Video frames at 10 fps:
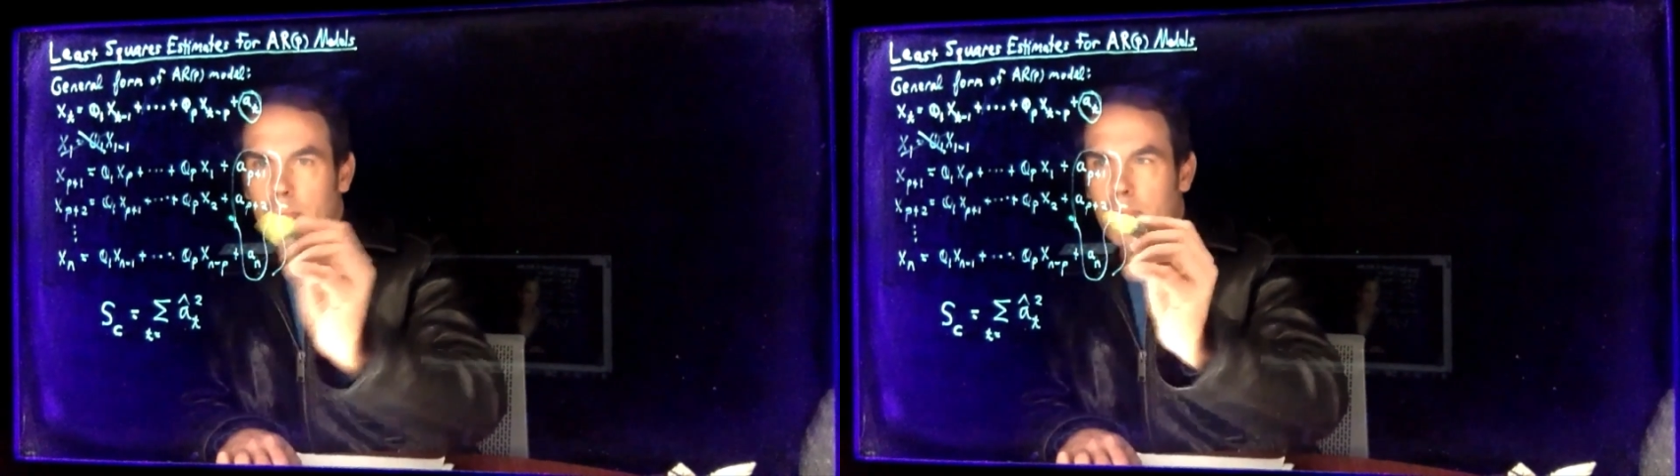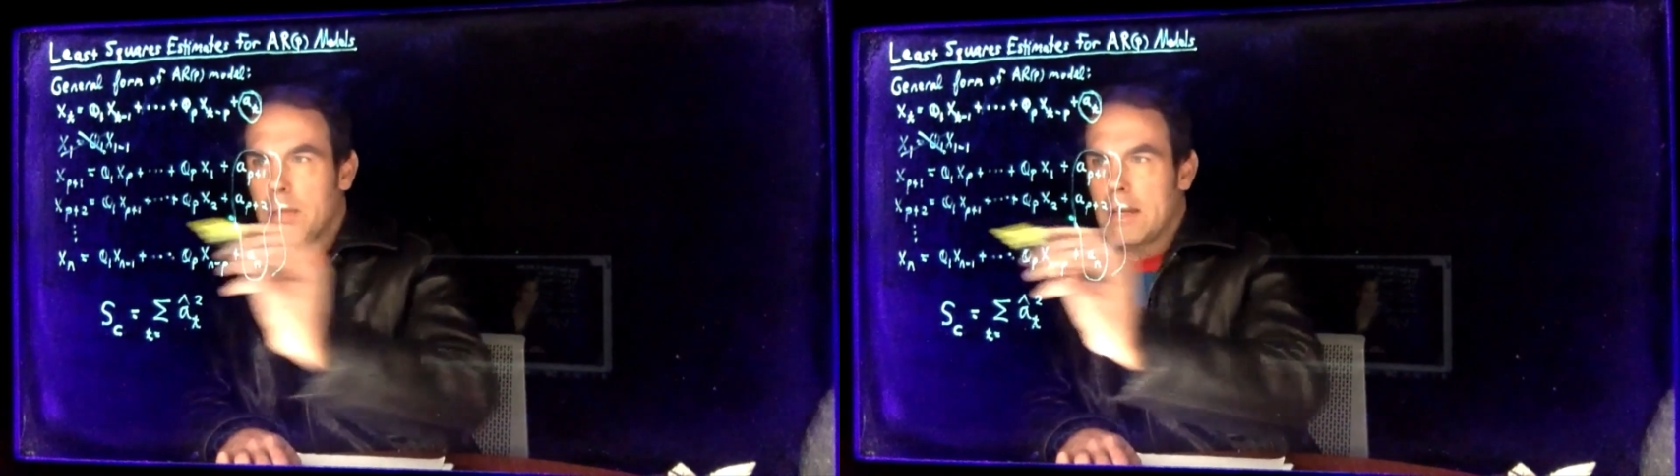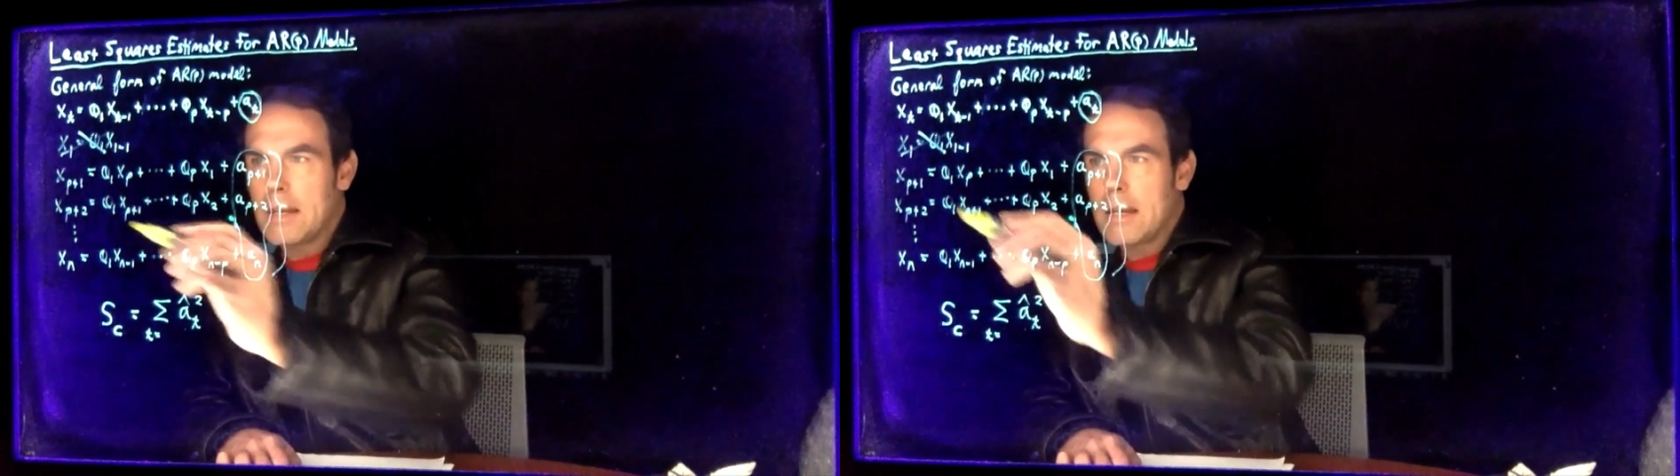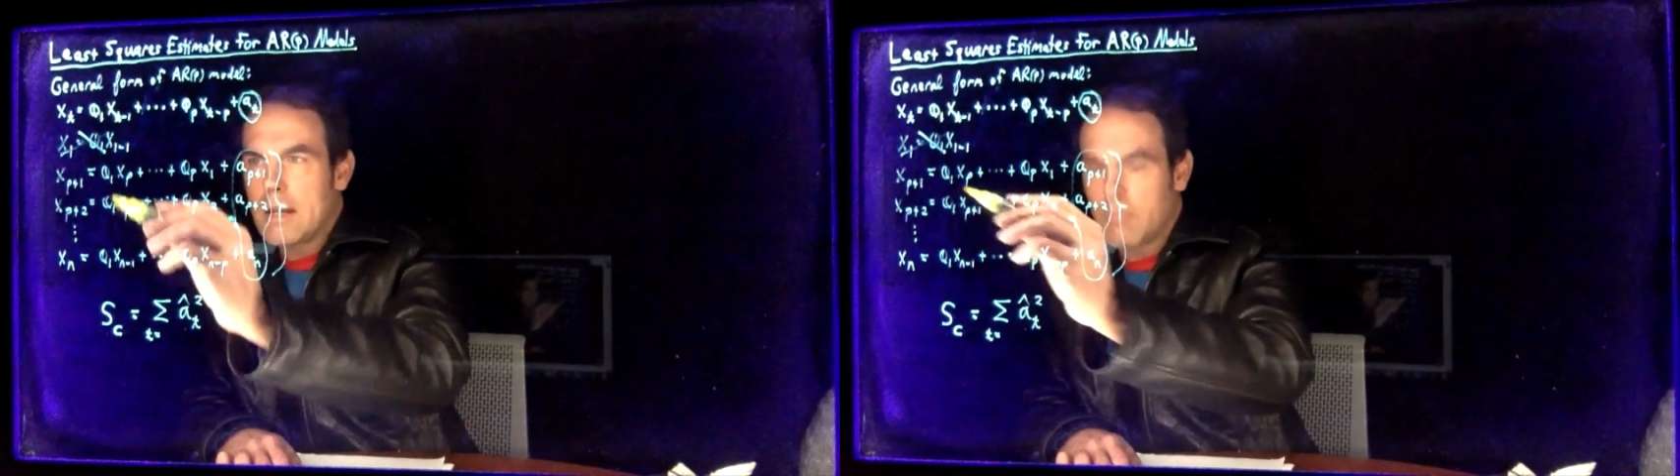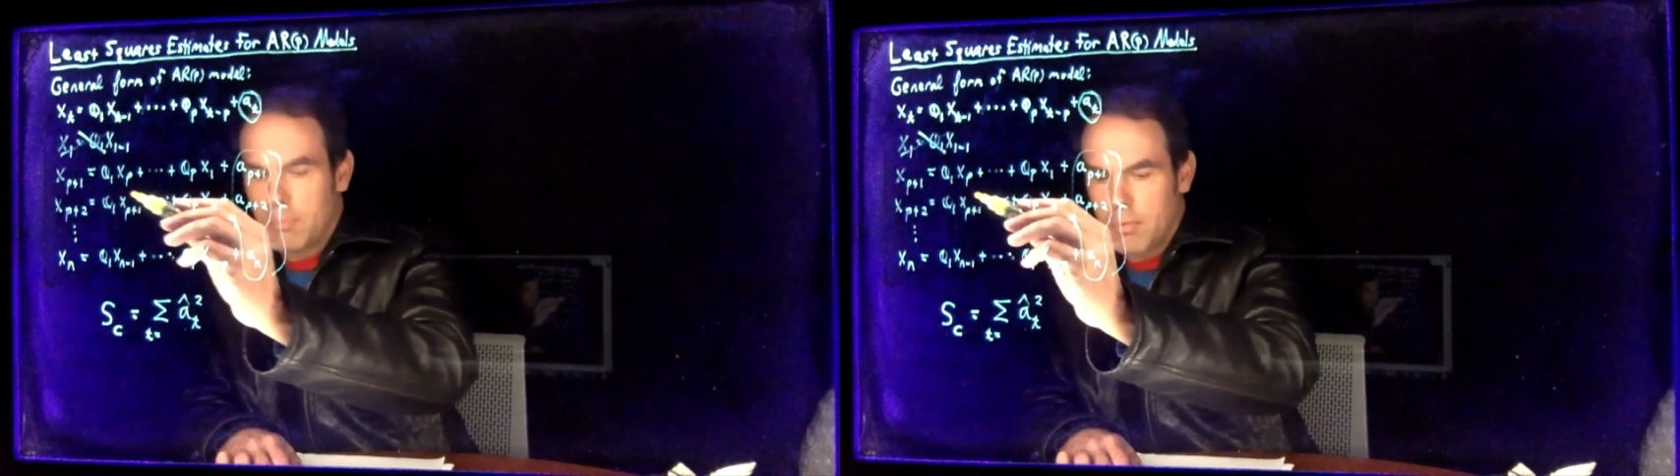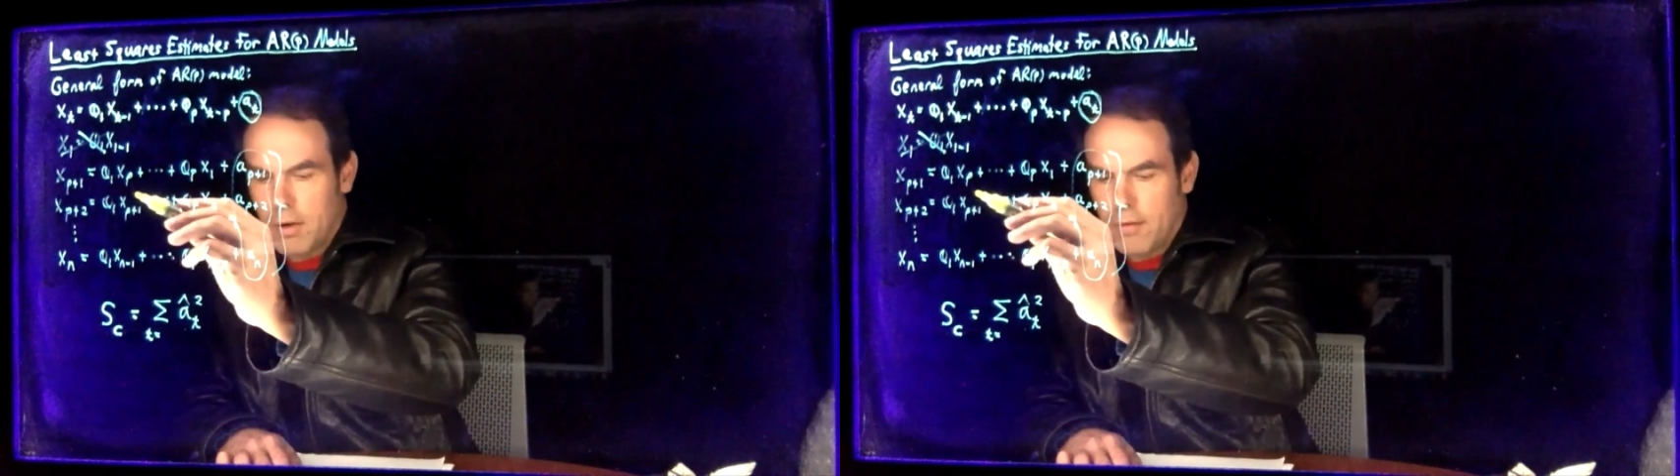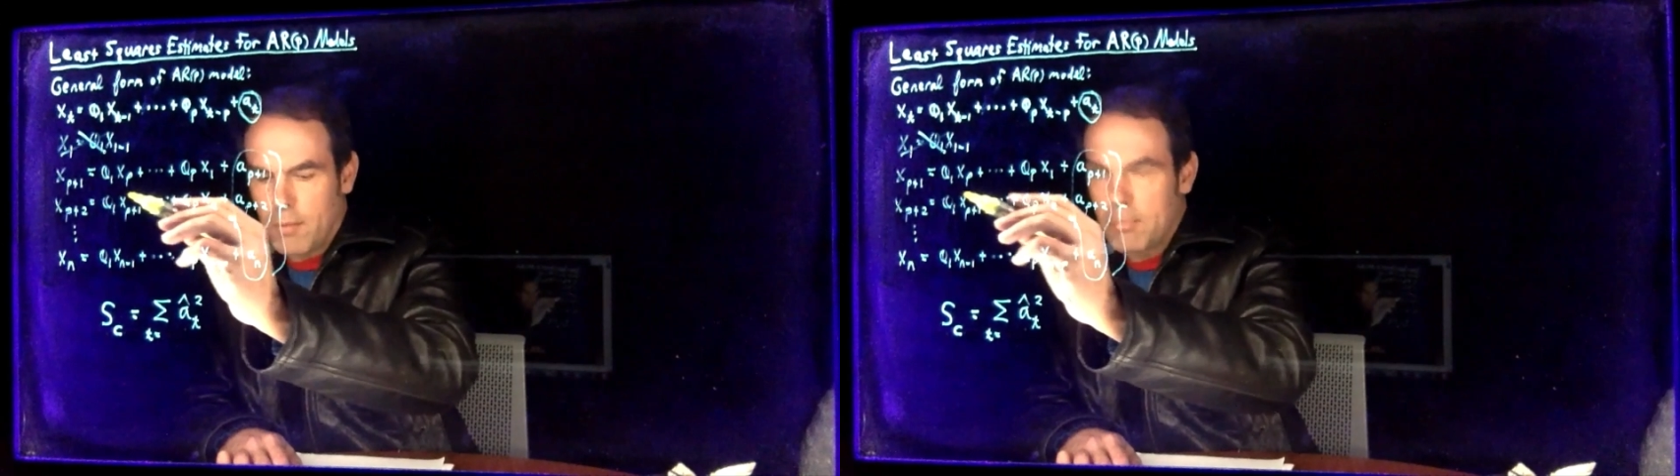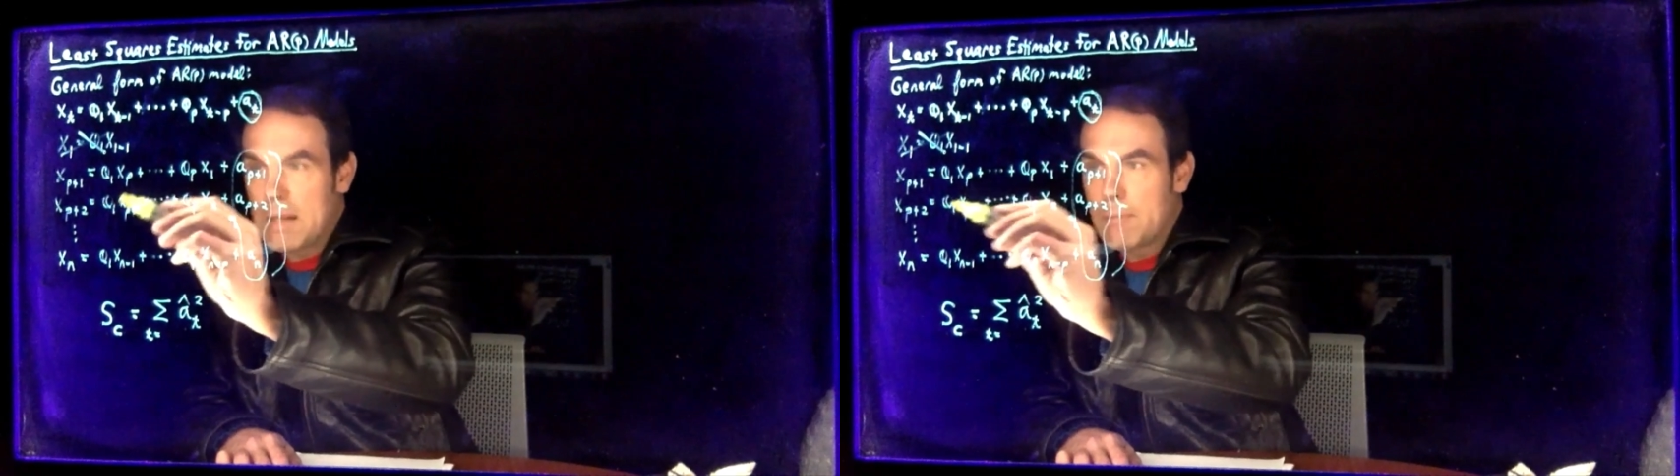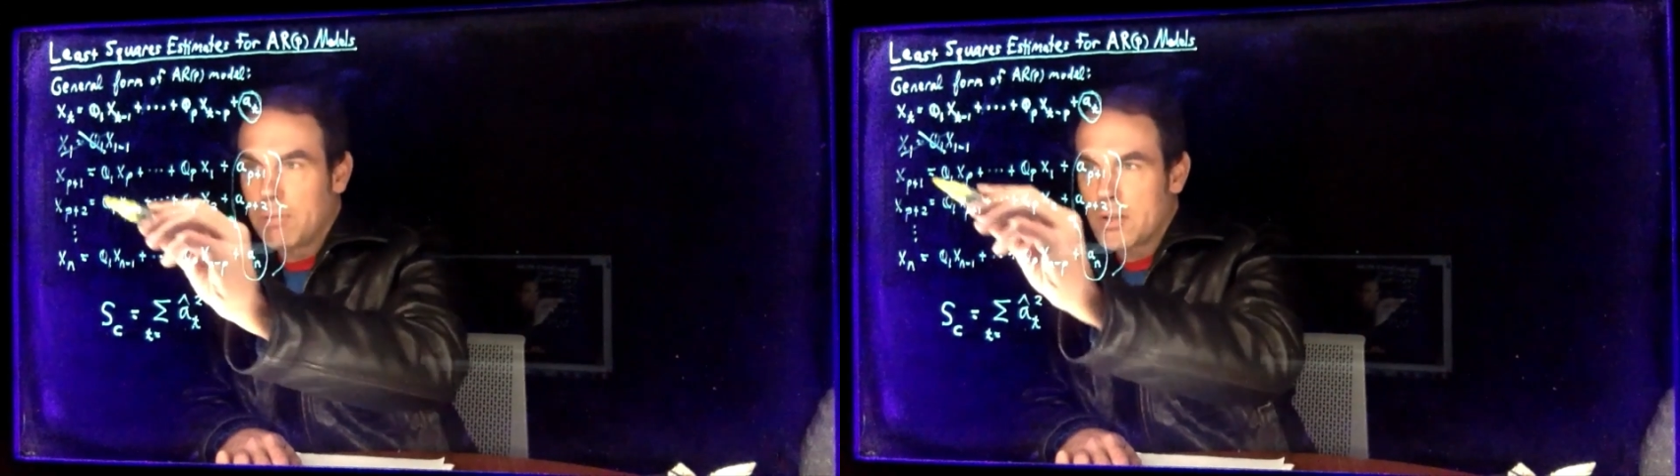p plus